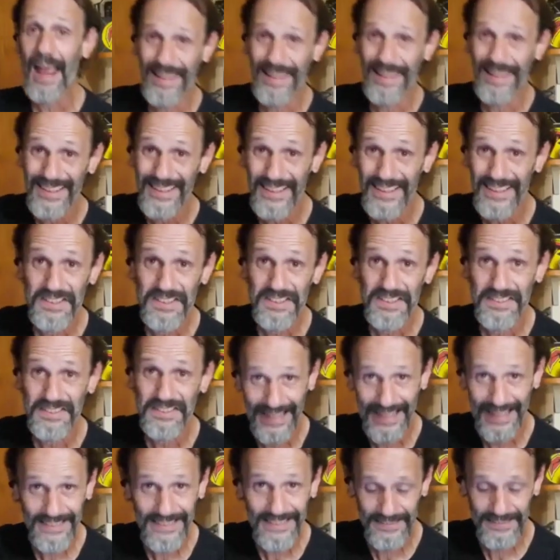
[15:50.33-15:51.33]
He is
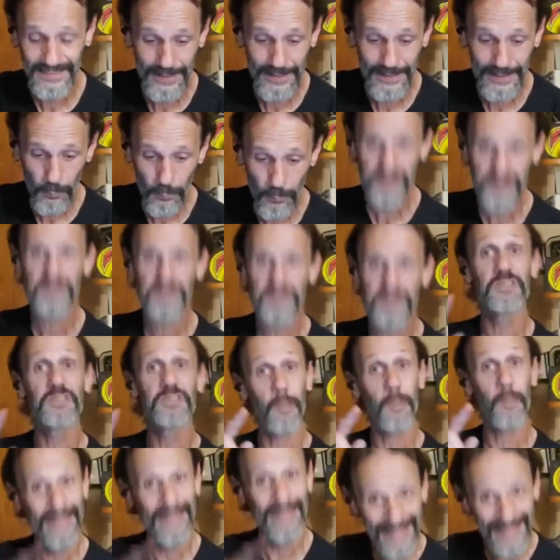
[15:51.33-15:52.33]
tagged in that question,
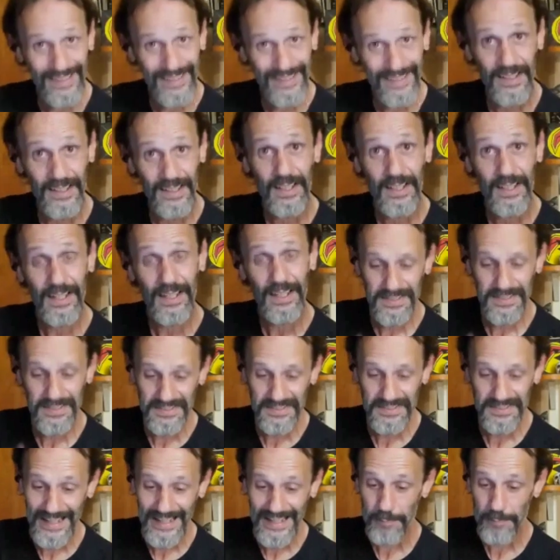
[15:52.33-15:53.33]
so I hit
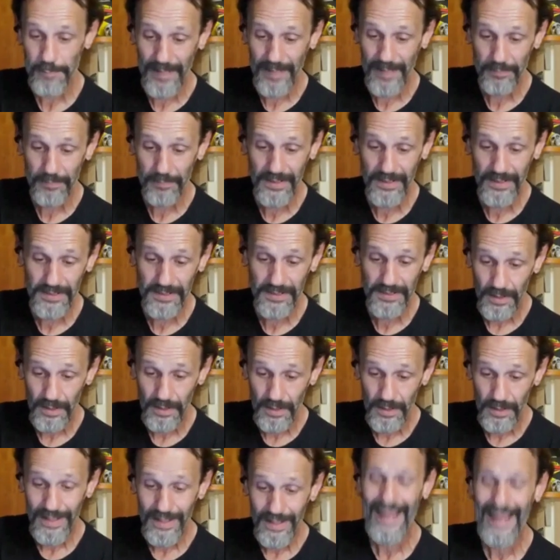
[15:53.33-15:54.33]
his name, and I'm gonna
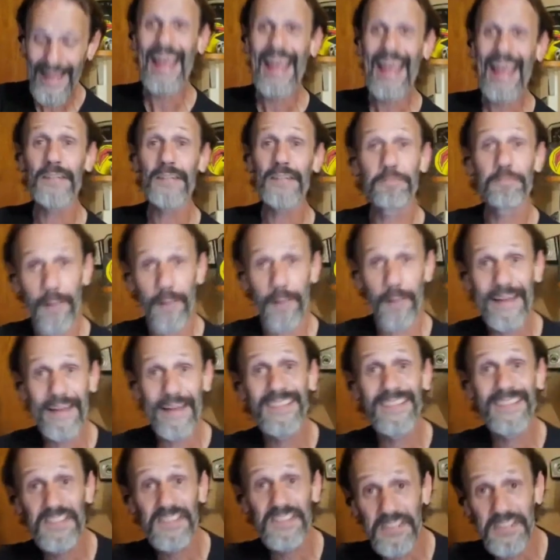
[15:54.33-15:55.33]
add
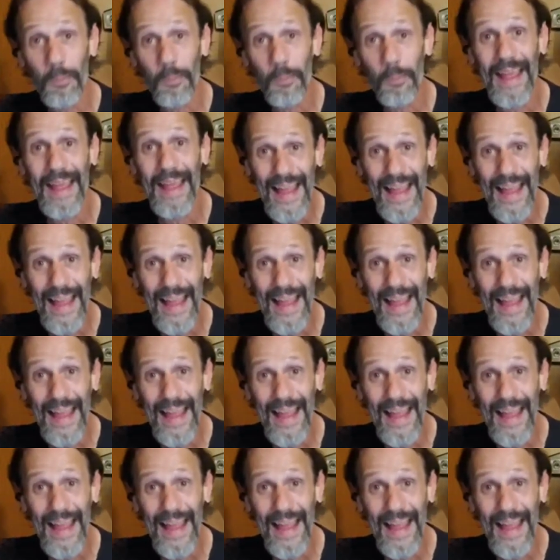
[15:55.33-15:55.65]
friend and see